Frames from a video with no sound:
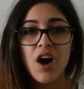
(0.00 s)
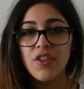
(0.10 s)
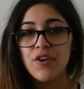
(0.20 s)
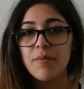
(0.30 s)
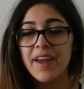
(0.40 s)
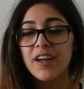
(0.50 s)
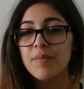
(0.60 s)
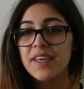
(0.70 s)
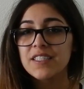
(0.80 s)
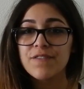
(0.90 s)
Although it might
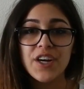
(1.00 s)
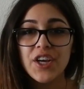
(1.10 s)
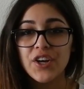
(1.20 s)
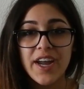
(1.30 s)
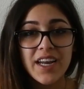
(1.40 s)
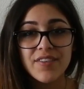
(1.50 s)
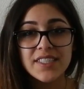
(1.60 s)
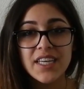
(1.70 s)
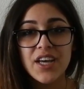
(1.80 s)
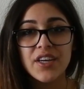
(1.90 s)
not be as fun and creative
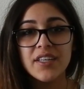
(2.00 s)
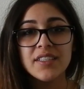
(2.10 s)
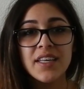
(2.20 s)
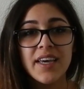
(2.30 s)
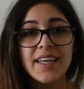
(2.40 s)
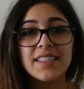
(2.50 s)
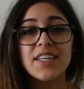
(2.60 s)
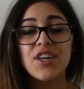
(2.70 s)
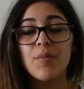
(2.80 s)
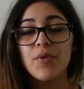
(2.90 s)
as the others, it's
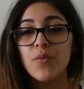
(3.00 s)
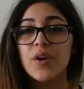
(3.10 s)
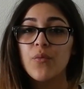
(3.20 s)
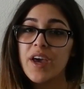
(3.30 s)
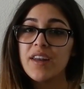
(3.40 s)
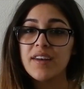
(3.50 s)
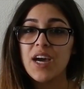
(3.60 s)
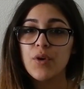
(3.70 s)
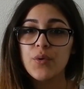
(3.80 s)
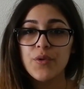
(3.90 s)
the number one way to
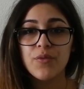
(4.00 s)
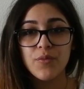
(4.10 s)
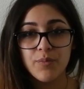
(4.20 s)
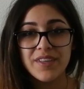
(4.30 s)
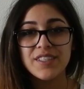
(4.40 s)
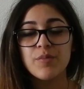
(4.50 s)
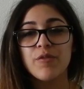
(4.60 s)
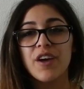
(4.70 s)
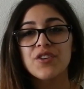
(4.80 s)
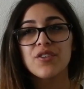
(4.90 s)
network with business
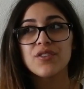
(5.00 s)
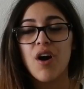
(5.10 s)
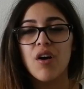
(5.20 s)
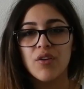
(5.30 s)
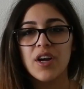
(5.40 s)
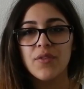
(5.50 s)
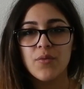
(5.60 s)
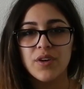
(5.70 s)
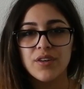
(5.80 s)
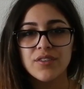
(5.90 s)
professionals all around
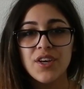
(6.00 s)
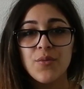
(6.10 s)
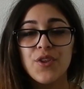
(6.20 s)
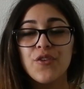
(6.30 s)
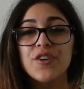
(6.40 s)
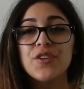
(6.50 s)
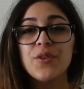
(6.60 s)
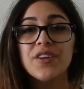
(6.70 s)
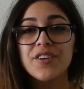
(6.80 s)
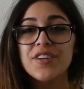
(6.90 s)
the world. With over
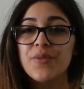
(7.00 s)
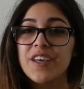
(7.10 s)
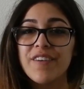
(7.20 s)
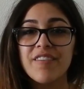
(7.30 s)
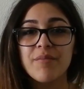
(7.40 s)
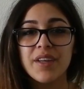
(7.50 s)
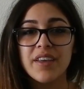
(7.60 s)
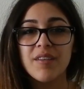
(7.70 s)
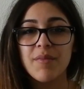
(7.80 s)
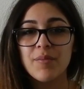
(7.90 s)
225
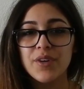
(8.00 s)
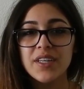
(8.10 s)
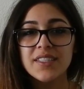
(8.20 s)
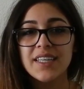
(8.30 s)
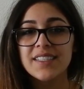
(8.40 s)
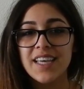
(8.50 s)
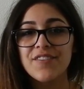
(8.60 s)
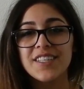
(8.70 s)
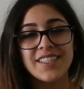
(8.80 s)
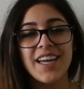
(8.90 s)
million members, it's
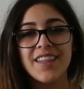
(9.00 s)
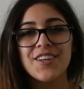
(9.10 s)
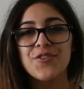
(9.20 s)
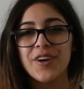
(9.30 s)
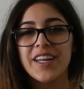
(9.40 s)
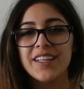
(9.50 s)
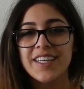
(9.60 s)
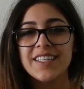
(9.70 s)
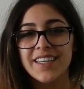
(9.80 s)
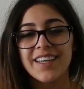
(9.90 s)
safe to say that joining
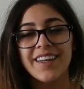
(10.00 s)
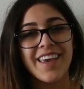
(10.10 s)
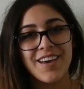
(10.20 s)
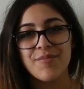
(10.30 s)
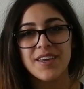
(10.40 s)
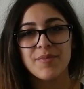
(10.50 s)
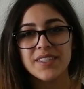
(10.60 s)
LinkedIn can't be a